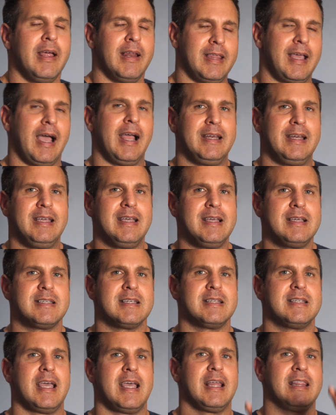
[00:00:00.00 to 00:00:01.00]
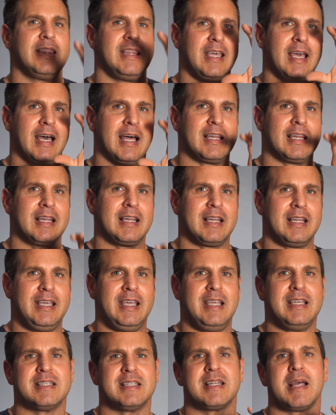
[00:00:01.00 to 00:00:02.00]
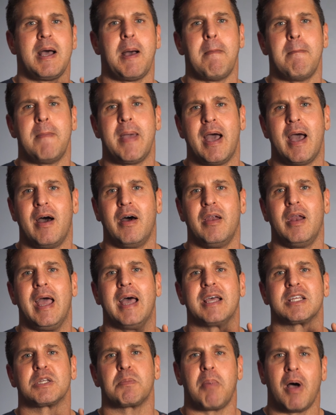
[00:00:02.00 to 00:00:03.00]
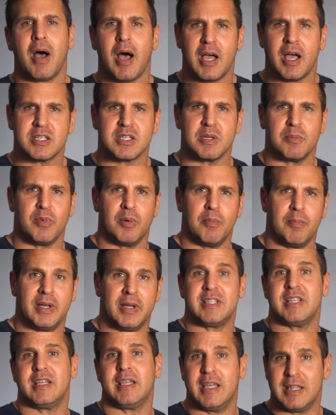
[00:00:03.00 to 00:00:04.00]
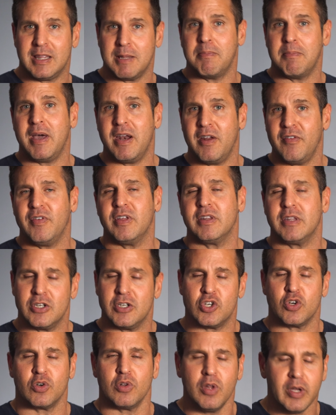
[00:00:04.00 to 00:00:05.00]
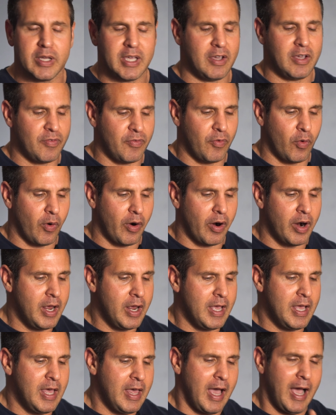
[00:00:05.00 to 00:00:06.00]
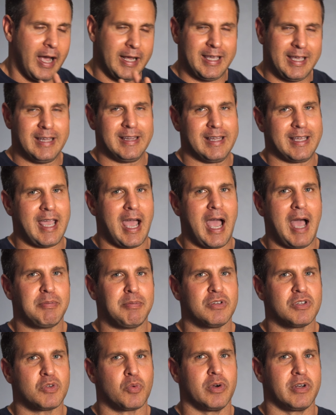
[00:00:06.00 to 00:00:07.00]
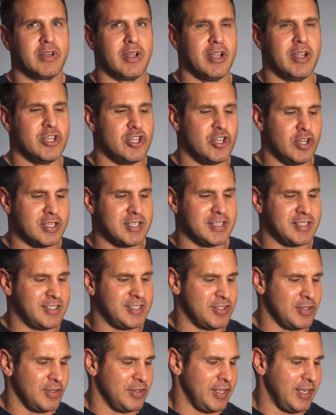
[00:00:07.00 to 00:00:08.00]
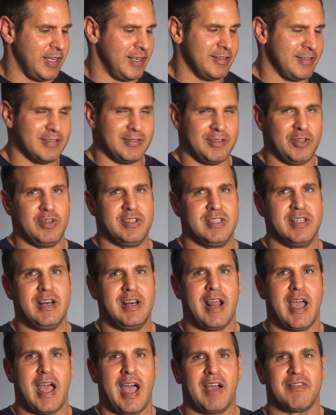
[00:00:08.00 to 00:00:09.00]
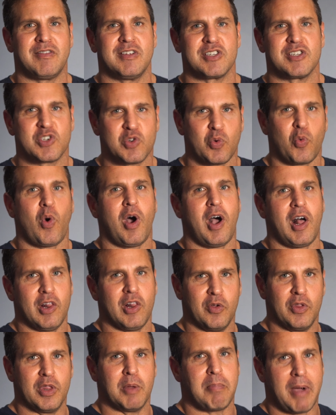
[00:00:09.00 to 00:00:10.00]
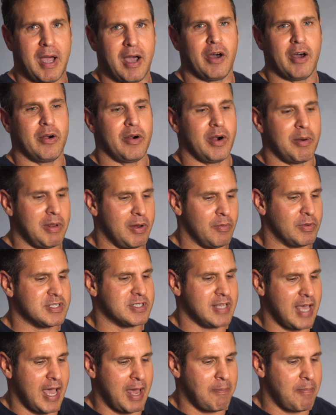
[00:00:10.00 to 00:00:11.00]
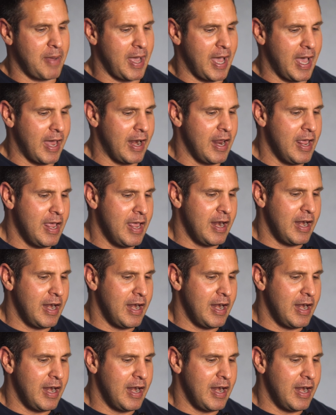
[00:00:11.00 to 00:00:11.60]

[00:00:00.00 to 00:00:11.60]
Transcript: The idea is to take the least amount as possible, but to get the benefit that you're looking for. Again, the capsules were done just so that you didn't have to swallow the powder. I mean, it was that bad.